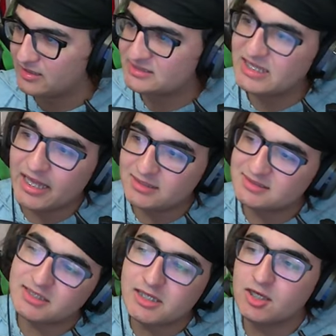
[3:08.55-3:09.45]
Sen
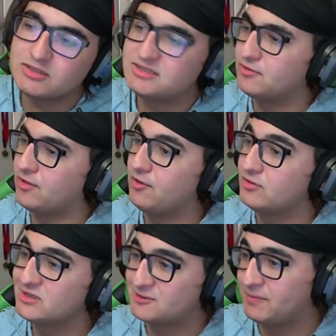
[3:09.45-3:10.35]
C Zero
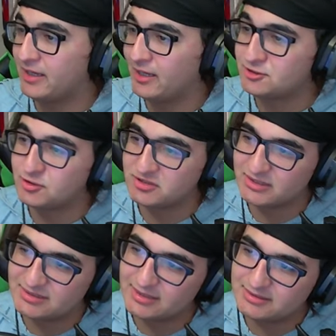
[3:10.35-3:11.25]
display introducing the
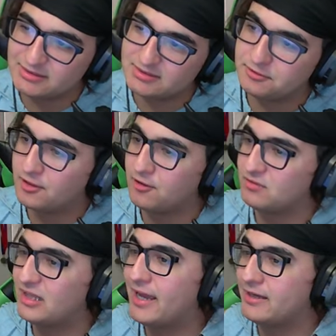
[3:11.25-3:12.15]
Sen Z Zero
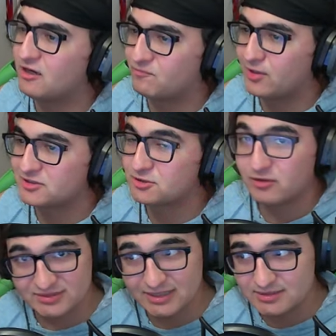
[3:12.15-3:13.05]
line of personal
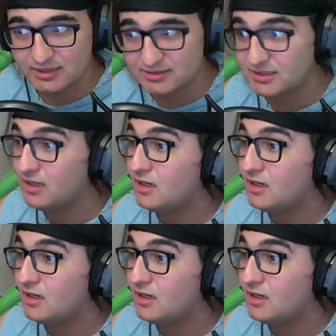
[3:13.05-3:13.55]
assistance